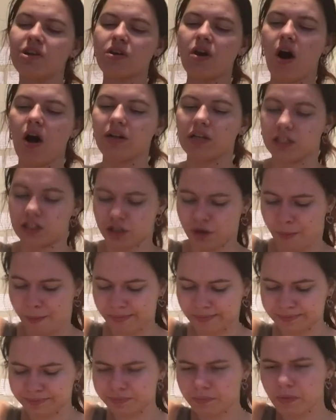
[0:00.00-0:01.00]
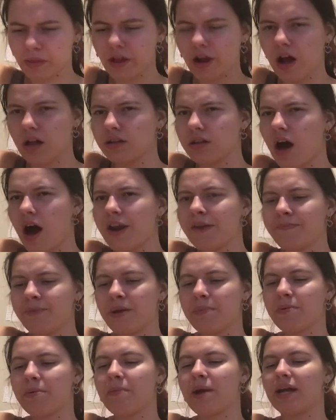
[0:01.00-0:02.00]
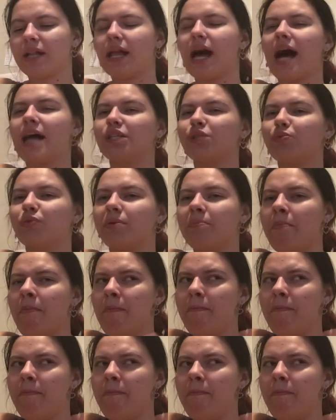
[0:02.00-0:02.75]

college, a lot of people in my class were